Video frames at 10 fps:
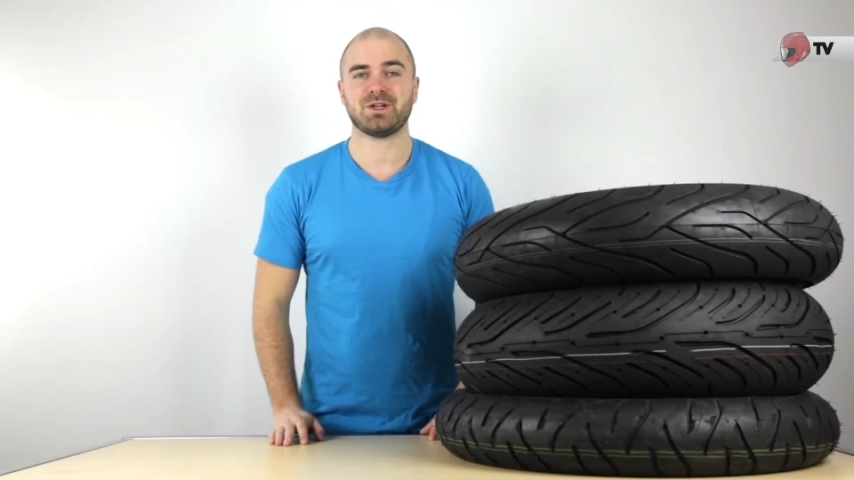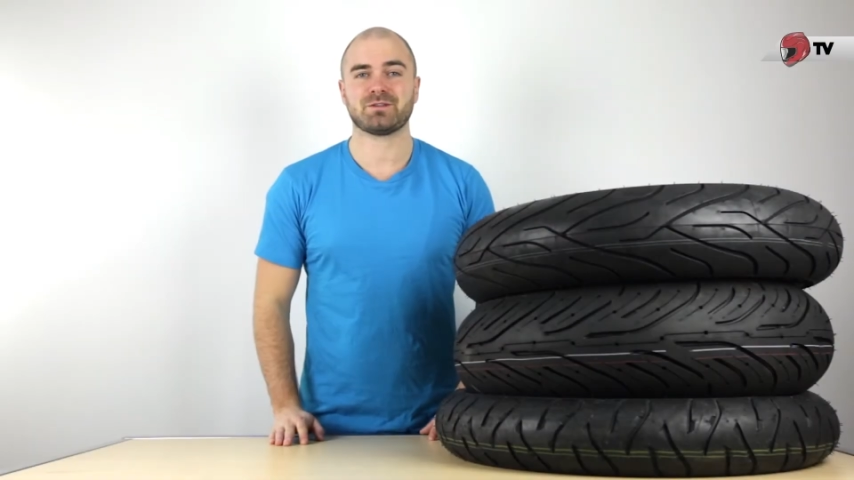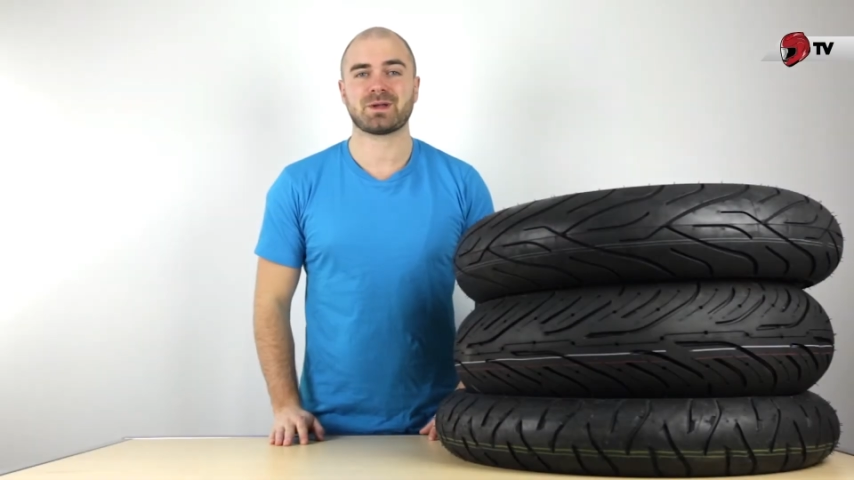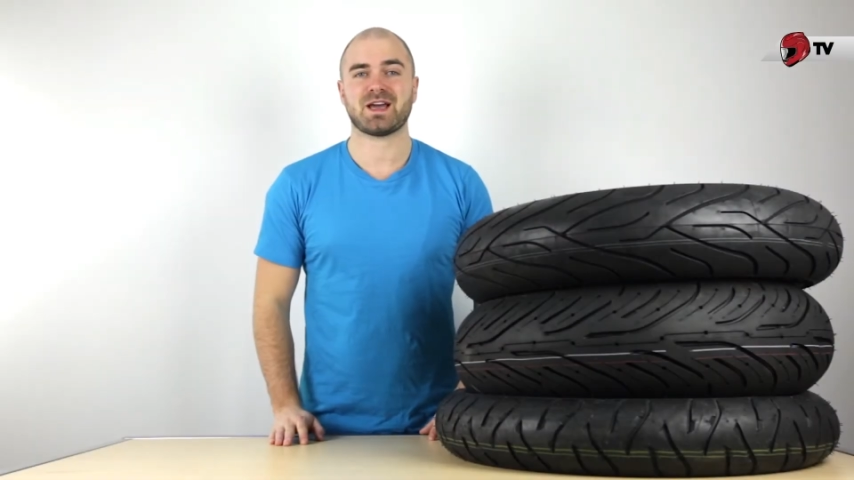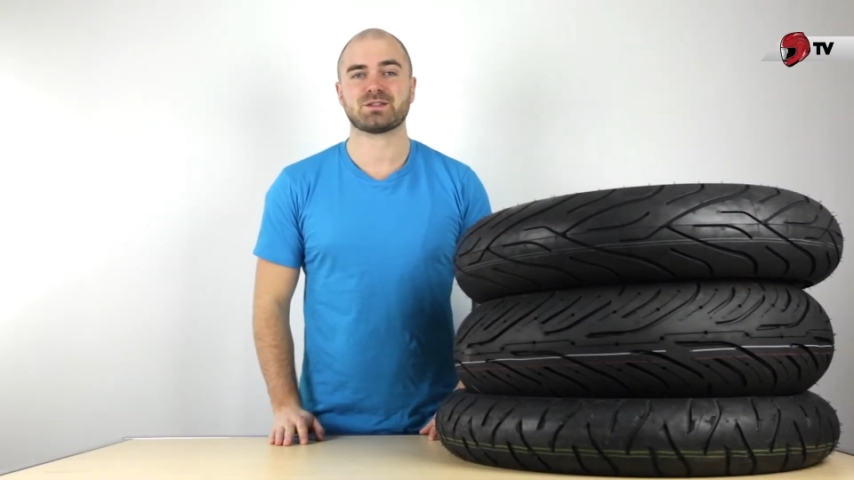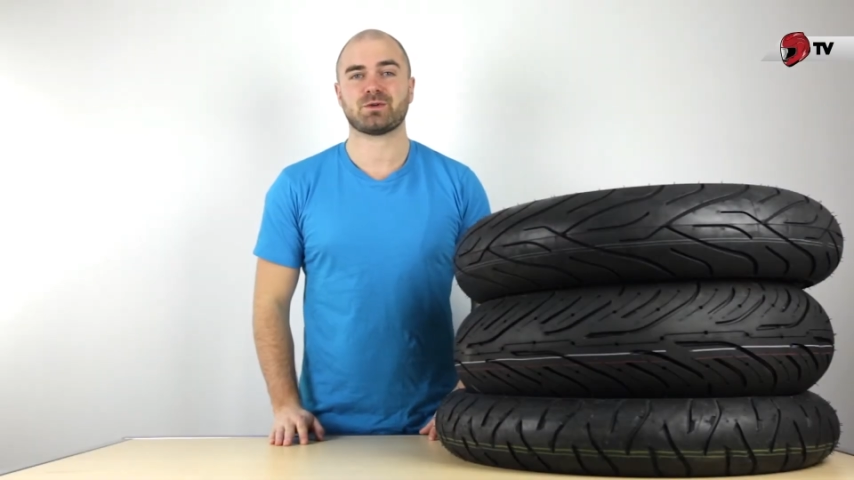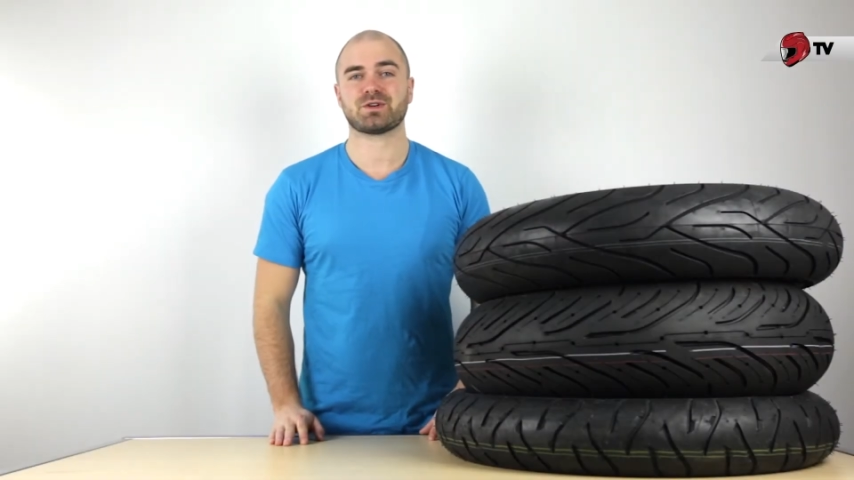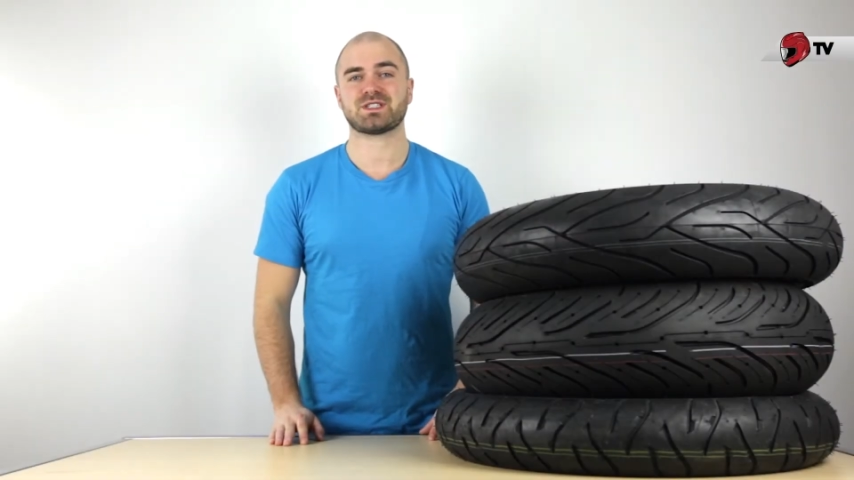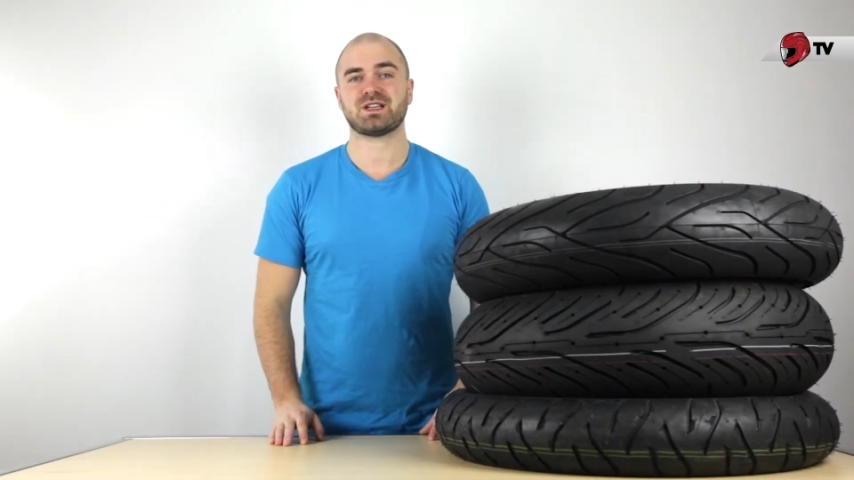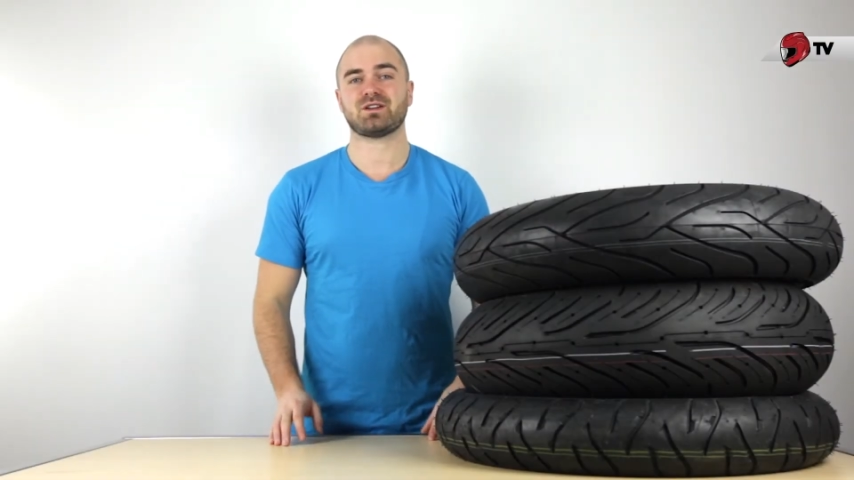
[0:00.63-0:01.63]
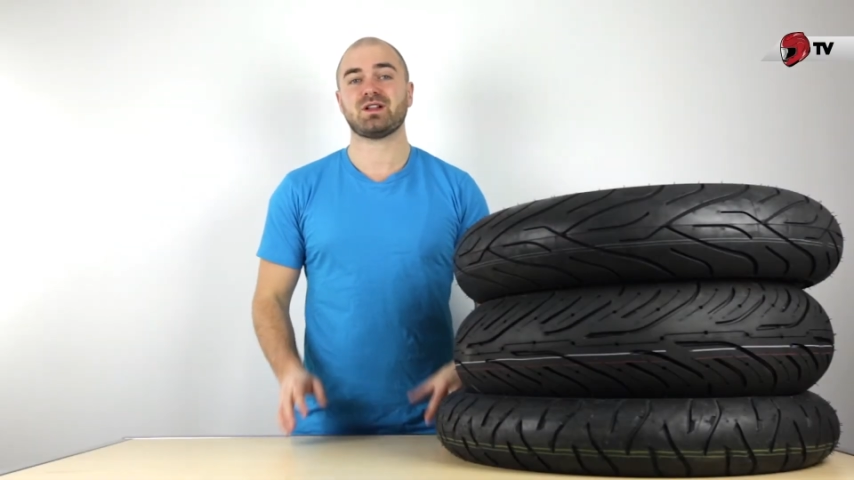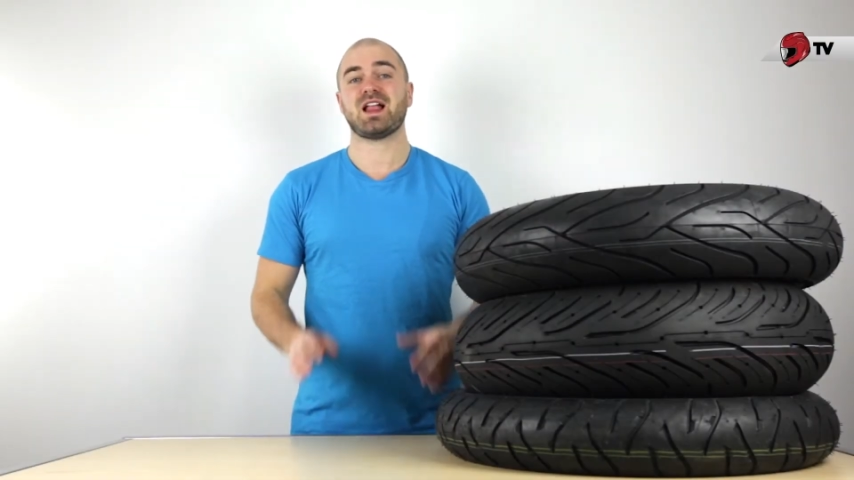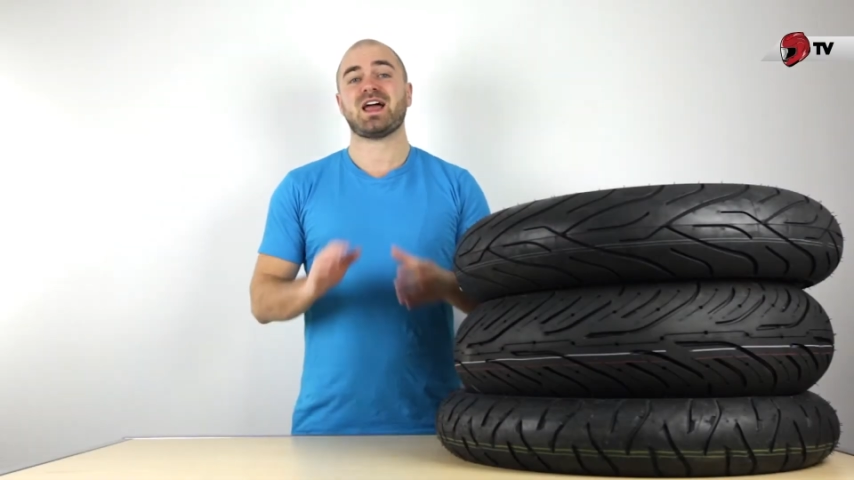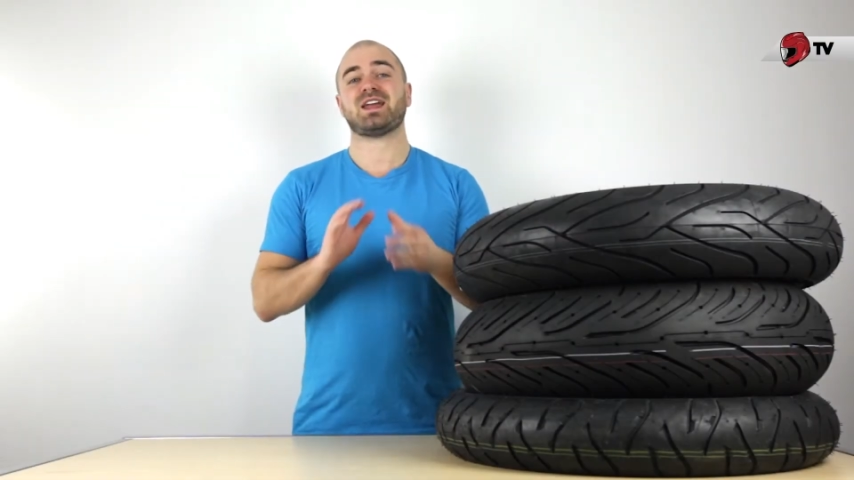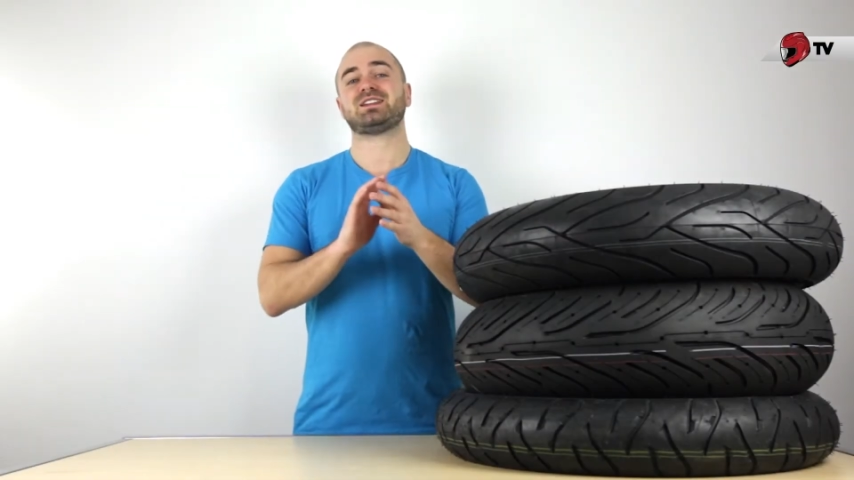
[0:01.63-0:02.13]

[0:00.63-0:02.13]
I'm Neil from Canada's Motorcycle,